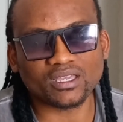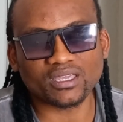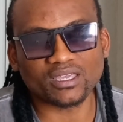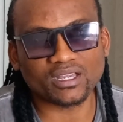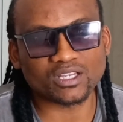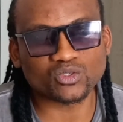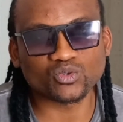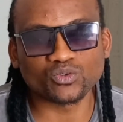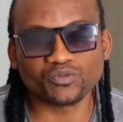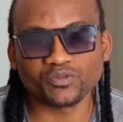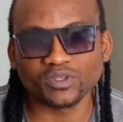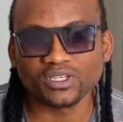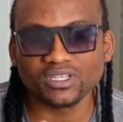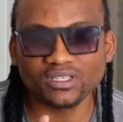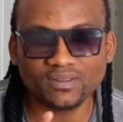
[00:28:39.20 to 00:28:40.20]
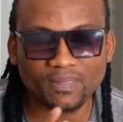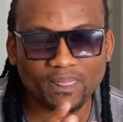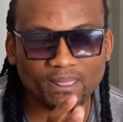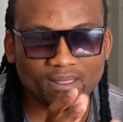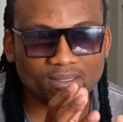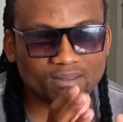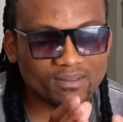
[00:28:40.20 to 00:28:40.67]
you
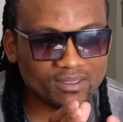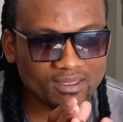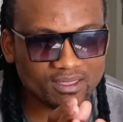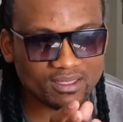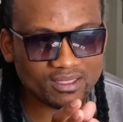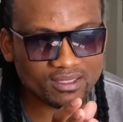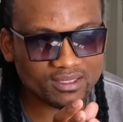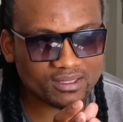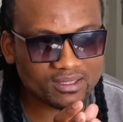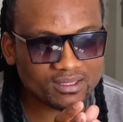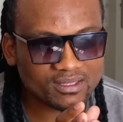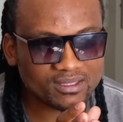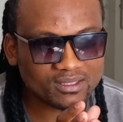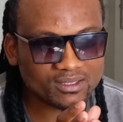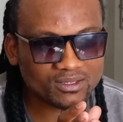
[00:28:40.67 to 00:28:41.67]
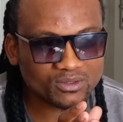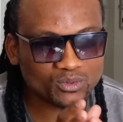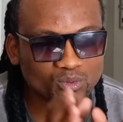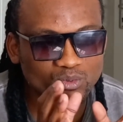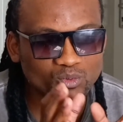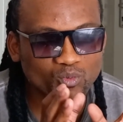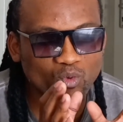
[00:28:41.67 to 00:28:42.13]

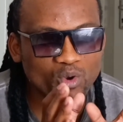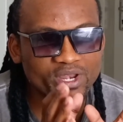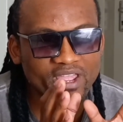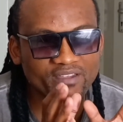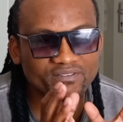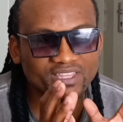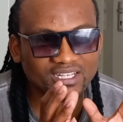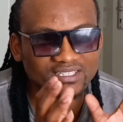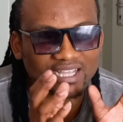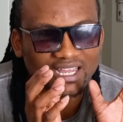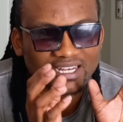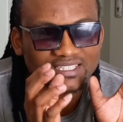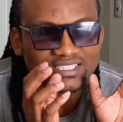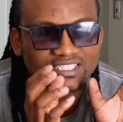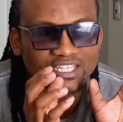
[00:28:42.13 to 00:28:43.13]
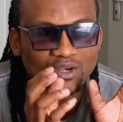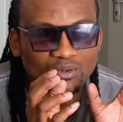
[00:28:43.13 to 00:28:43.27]
won't have that guarantee.